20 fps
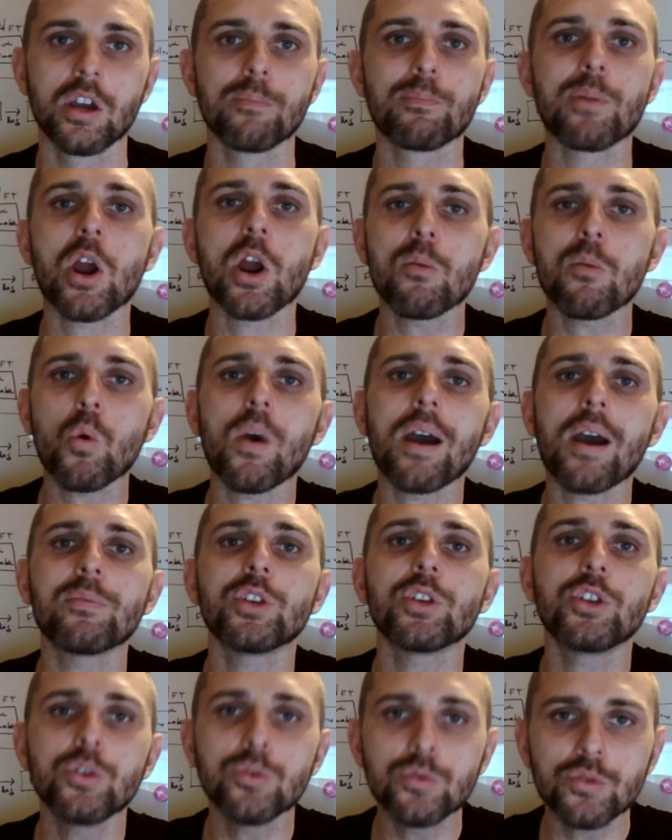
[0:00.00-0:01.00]

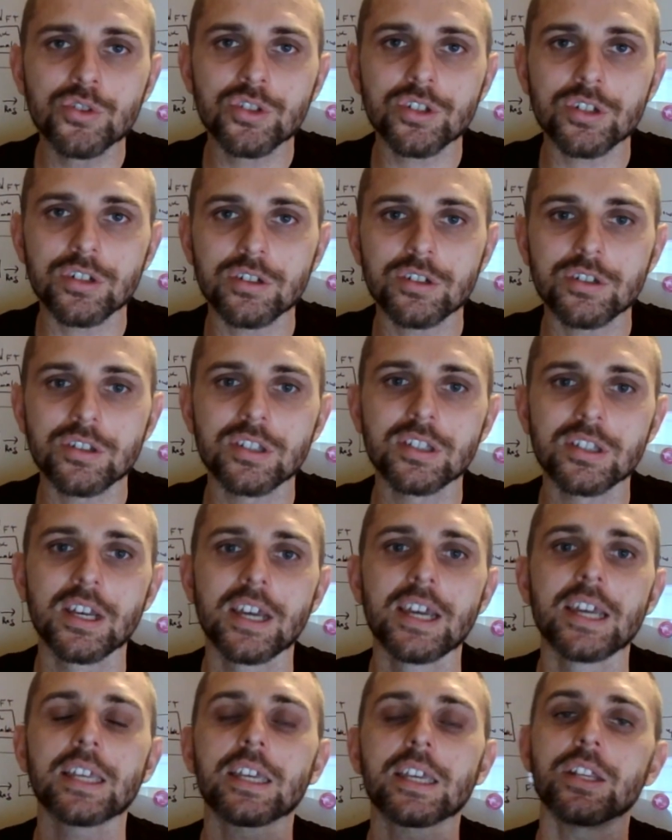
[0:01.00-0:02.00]
PermaWeb users
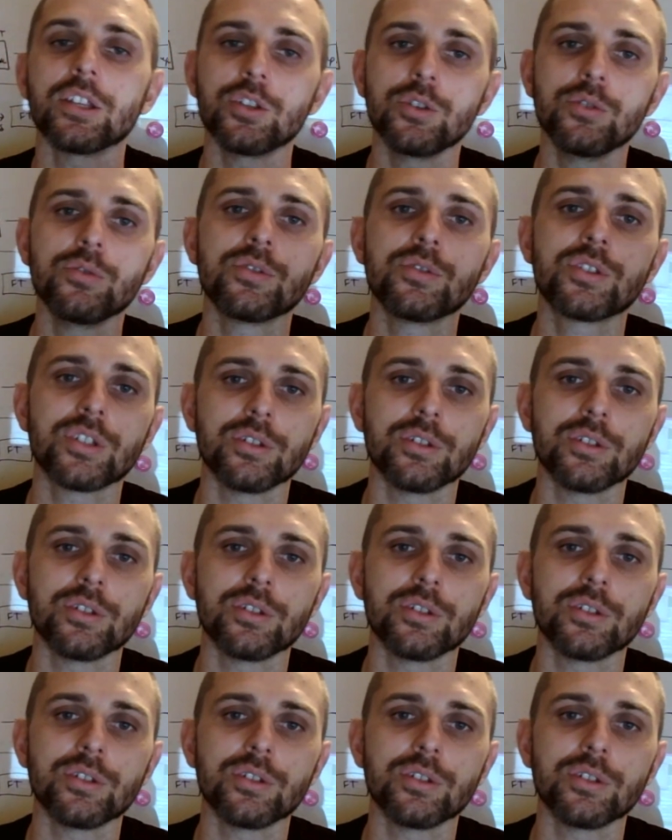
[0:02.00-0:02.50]
can use